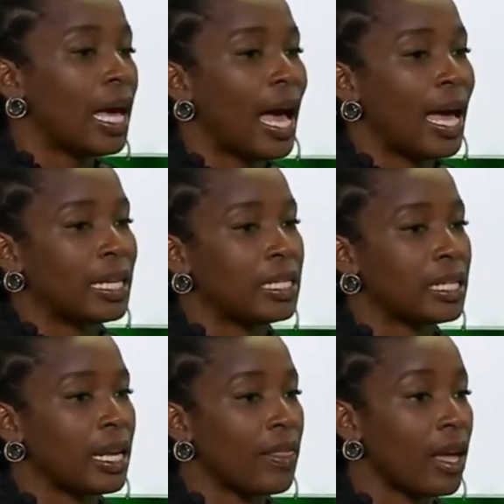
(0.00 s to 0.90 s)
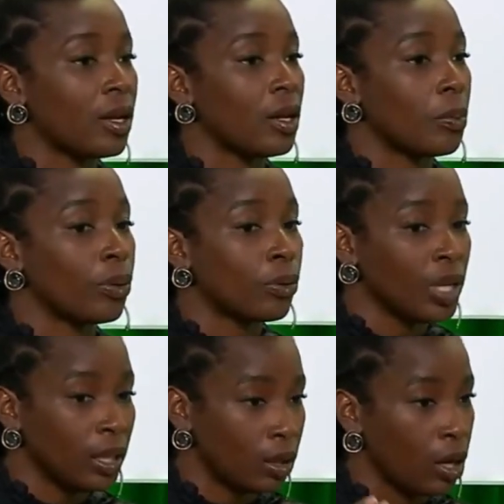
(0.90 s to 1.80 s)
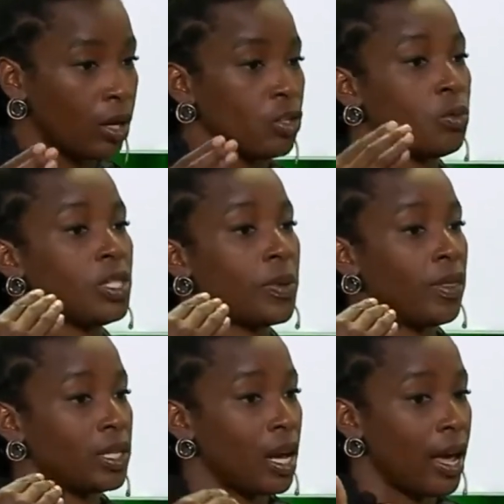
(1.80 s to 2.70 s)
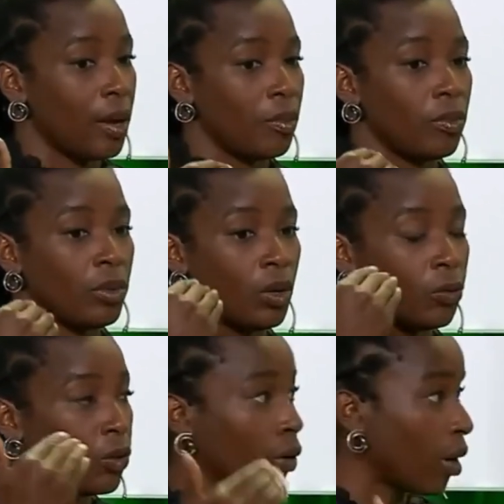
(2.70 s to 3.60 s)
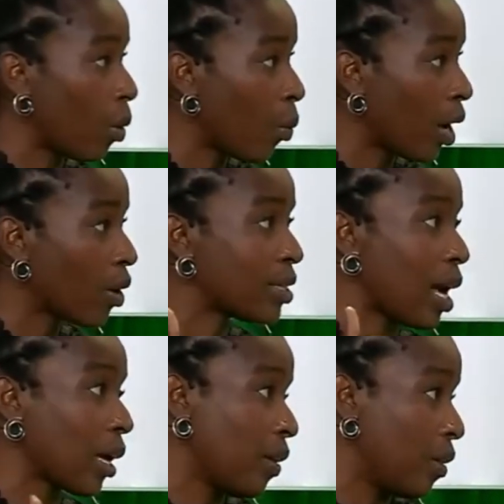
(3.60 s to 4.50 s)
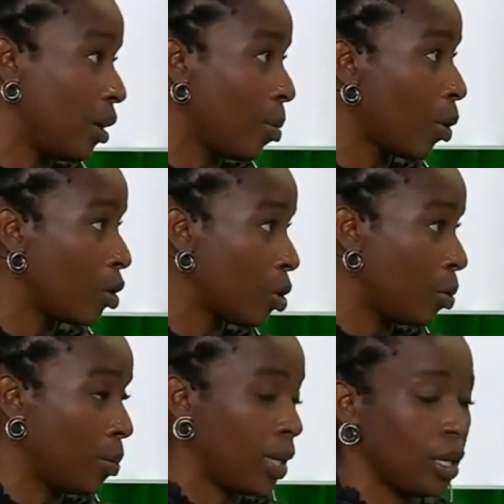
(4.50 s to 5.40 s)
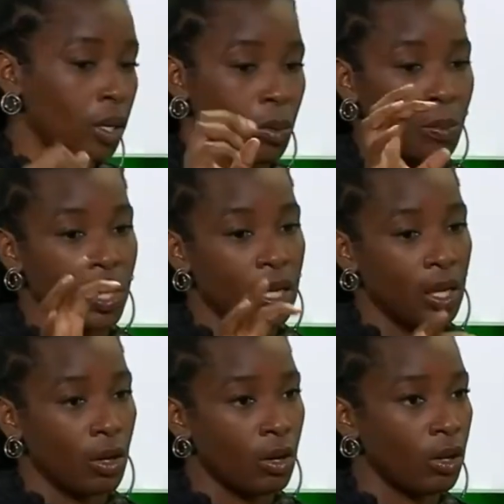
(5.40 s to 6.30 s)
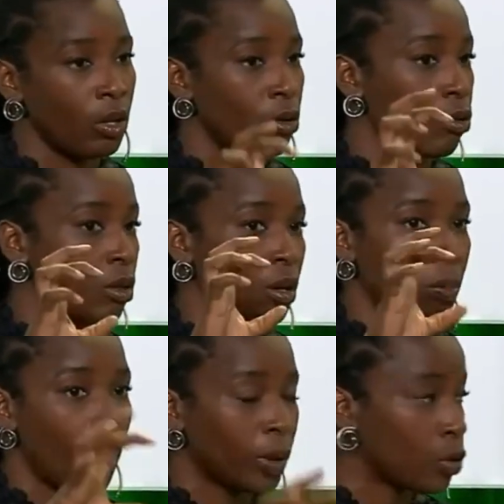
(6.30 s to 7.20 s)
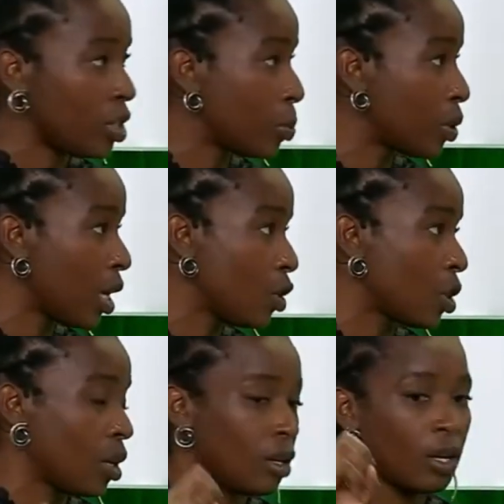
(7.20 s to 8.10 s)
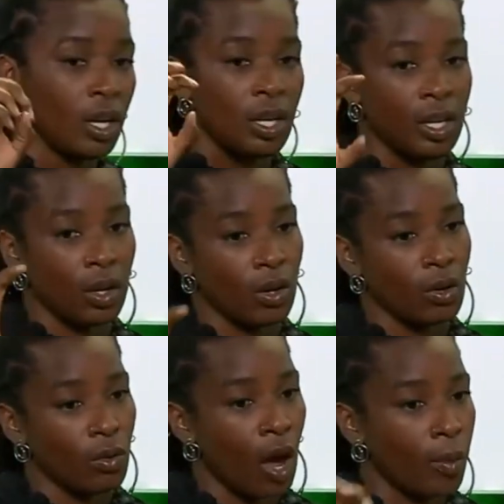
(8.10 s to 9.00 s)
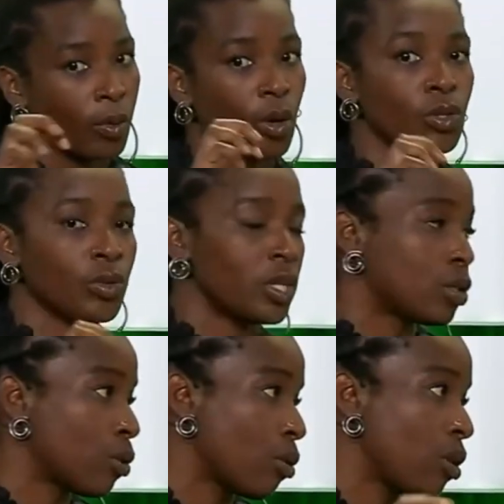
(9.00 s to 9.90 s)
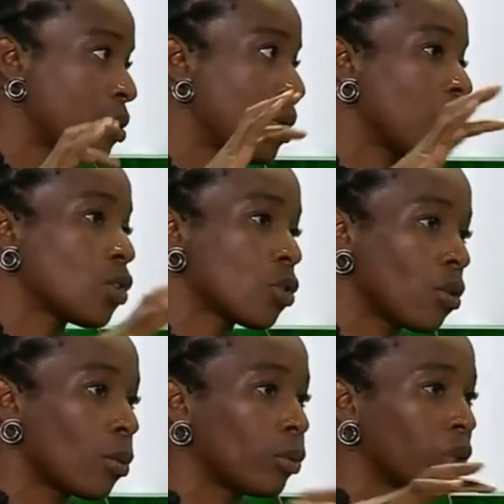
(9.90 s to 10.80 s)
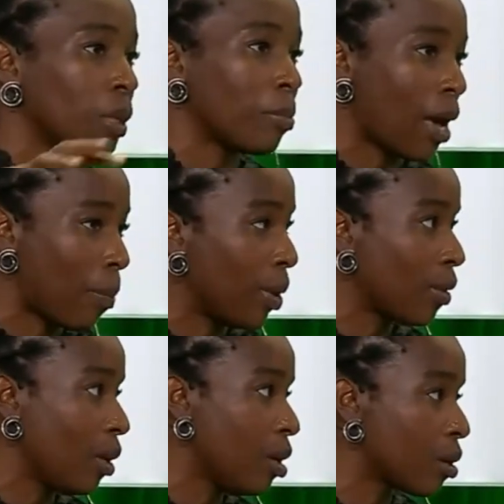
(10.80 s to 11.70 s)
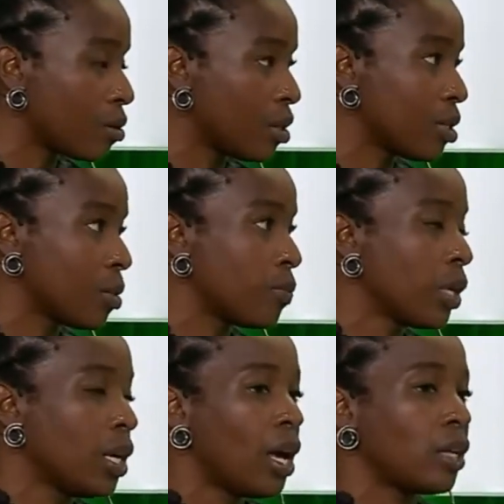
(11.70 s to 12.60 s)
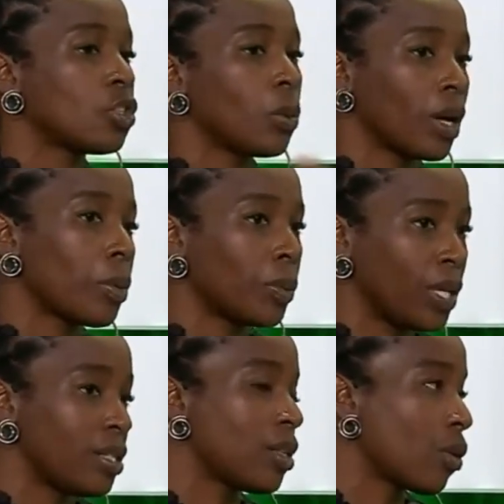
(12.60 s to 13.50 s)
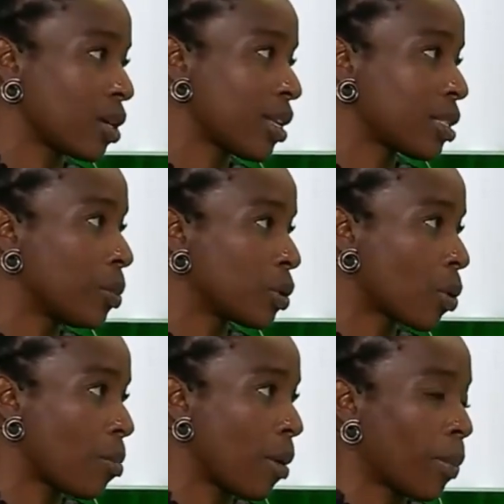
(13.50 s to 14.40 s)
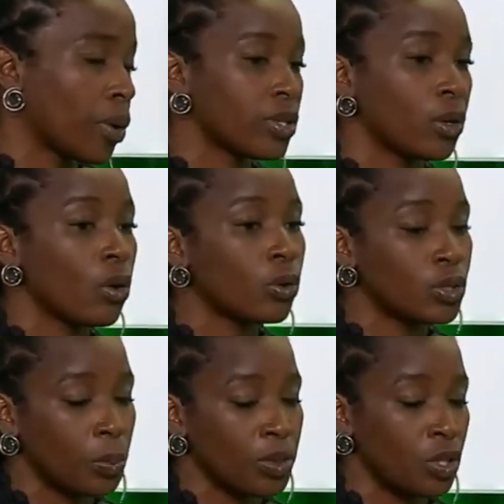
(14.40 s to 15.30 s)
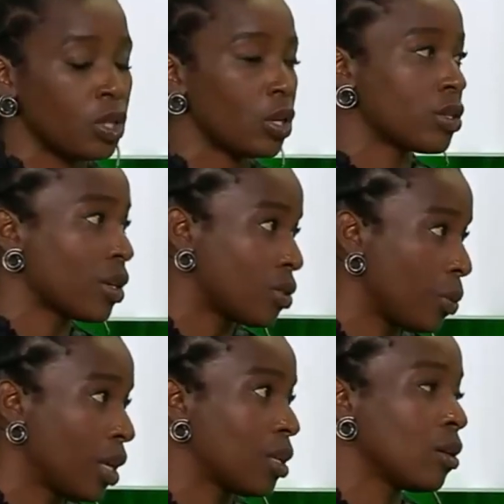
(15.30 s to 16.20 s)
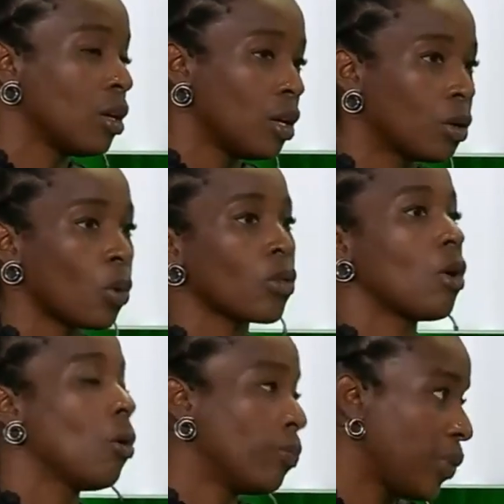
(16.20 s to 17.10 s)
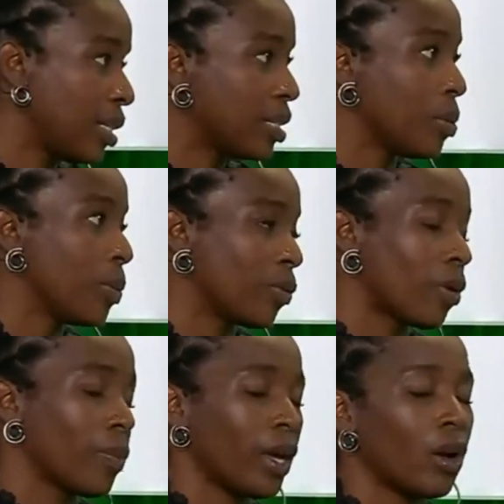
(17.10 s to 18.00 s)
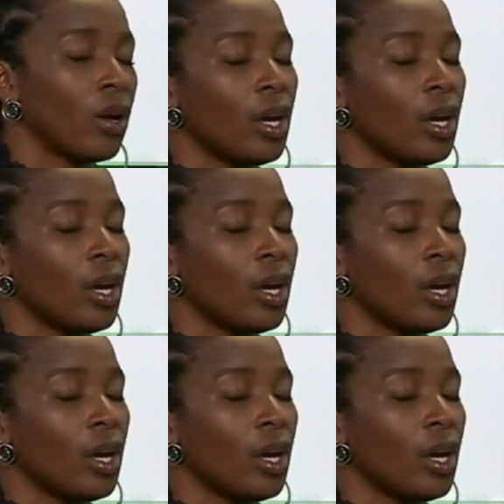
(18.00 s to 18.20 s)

And then pre-launch, we spend the time, figuring out where exactly in the neighborhood should we be. Can we be near, the public transportation, near grocery stores, making sure that we're really mapping the ecosystem and showing up in places that are accessible to our members, and also positioning ourselves so we can go to the home and see people from there.